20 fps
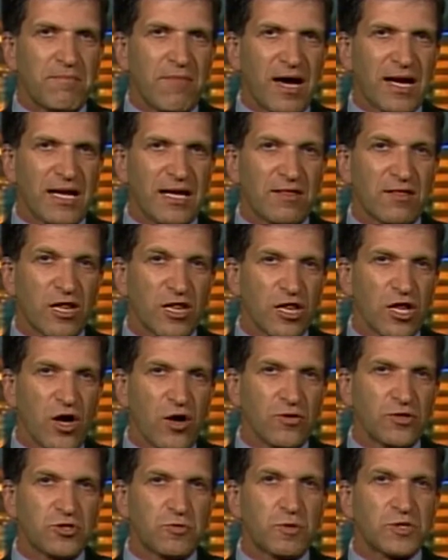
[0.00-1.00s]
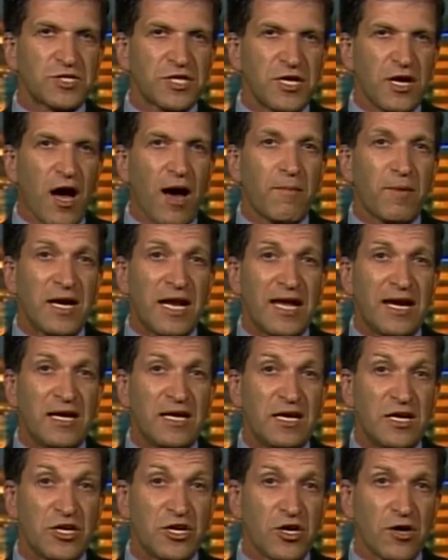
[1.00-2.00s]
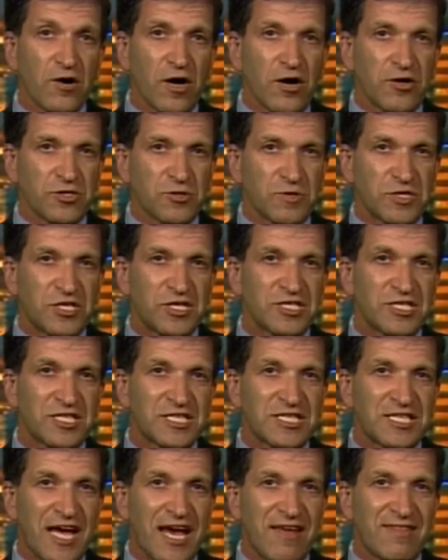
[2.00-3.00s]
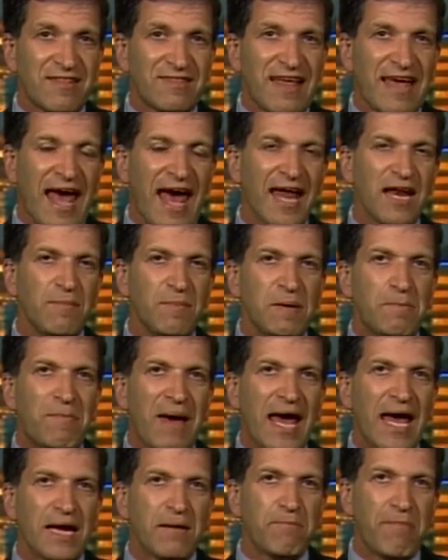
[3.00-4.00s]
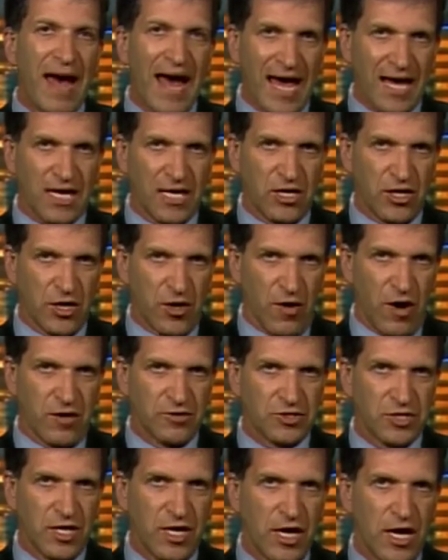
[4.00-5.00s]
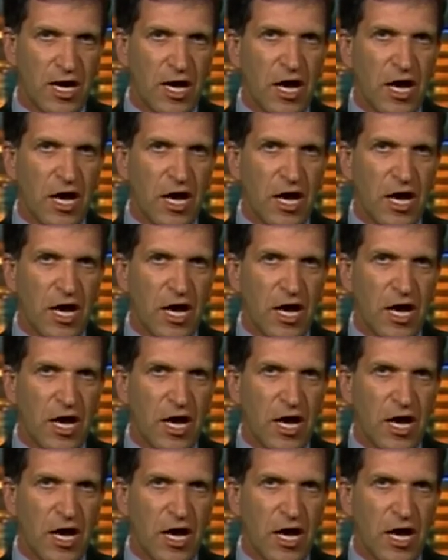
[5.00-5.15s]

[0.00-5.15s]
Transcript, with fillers: the money, the loans were denominated in euros, which is to say that they had to be paid back in euros.